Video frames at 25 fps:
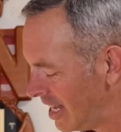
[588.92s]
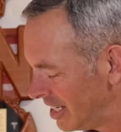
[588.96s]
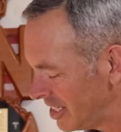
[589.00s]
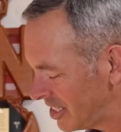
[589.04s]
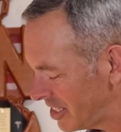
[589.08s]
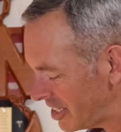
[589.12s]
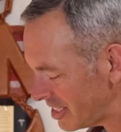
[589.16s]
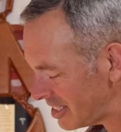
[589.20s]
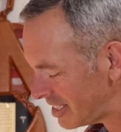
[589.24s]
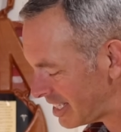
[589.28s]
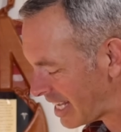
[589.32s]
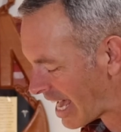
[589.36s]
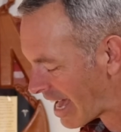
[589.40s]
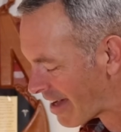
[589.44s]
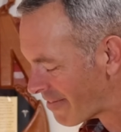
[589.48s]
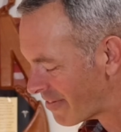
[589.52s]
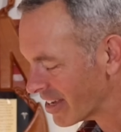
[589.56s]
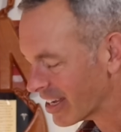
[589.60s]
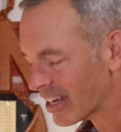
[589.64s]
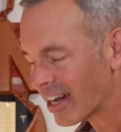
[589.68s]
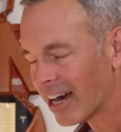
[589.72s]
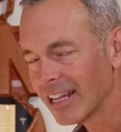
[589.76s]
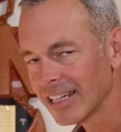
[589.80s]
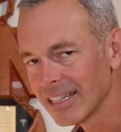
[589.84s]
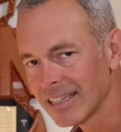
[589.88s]
Just
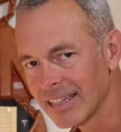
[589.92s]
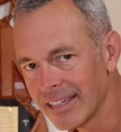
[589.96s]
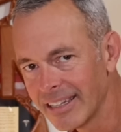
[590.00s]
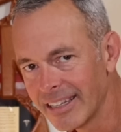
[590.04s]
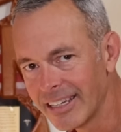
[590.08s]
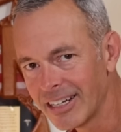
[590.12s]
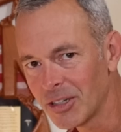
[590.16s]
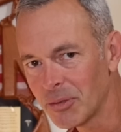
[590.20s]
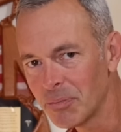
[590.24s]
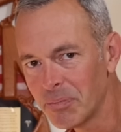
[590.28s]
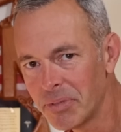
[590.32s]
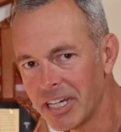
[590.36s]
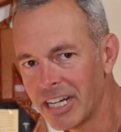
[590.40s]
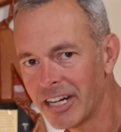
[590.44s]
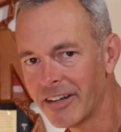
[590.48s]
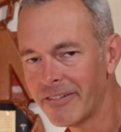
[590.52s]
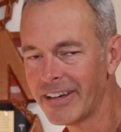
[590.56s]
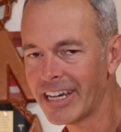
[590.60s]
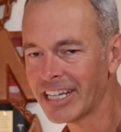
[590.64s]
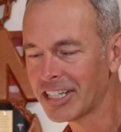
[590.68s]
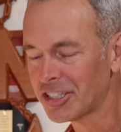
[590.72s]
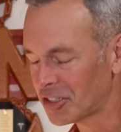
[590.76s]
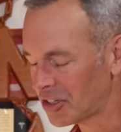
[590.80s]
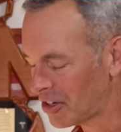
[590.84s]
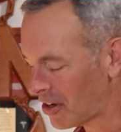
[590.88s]
having a little bit of
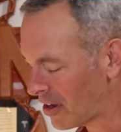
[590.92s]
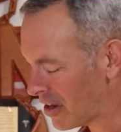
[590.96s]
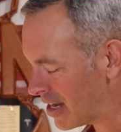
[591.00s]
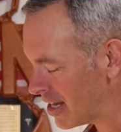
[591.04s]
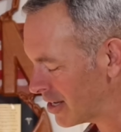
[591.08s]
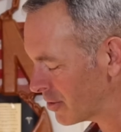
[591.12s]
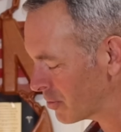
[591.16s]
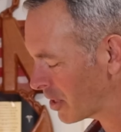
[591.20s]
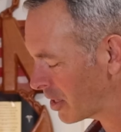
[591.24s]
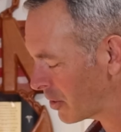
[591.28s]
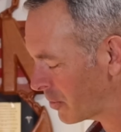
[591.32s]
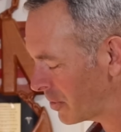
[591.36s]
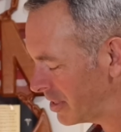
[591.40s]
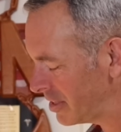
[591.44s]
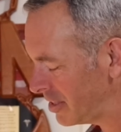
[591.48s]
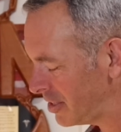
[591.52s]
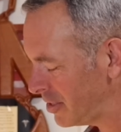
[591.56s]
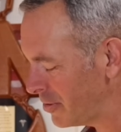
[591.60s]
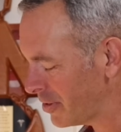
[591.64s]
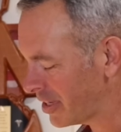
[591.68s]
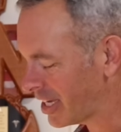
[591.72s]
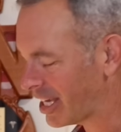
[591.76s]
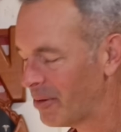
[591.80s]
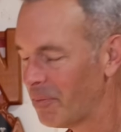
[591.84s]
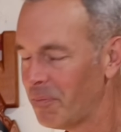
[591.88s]
extra hardware with
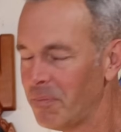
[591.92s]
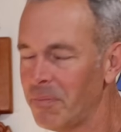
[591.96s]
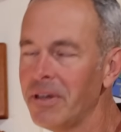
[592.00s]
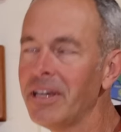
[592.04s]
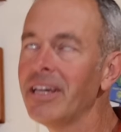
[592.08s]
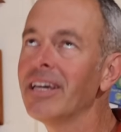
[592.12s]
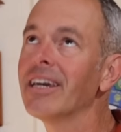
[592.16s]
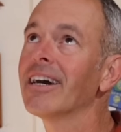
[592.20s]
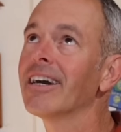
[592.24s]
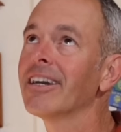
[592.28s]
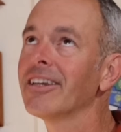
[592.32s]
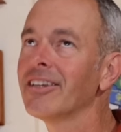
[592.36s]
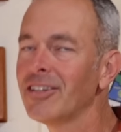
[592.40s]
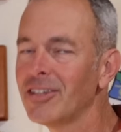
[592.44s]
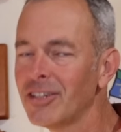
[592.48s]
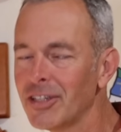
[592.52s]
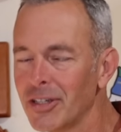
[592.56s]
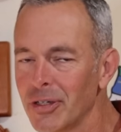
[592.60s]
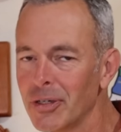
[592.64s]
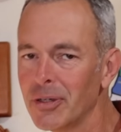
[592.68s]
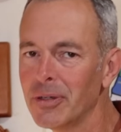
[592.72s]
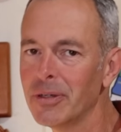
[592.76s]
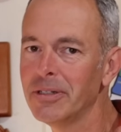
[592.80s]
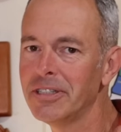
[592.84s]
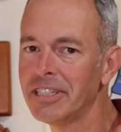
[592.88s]
you can be a
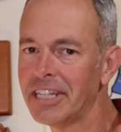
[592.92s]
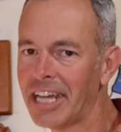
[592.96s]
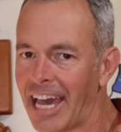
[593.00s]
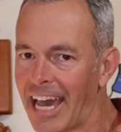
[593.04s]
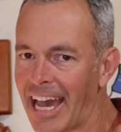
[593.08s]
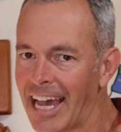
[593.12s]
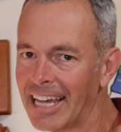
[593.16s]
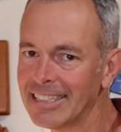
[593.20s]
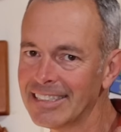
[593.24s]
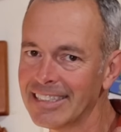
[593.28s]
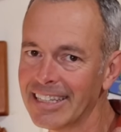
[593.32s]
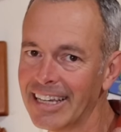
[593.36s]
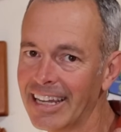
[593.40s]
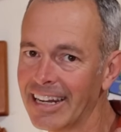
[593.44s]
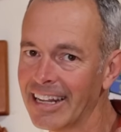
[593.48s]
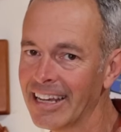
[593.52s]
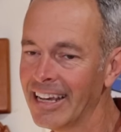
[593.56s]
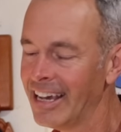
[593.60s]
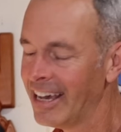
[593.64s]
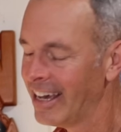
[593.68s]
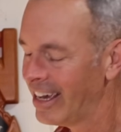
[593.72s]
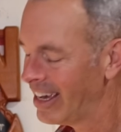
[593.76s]
huge asset.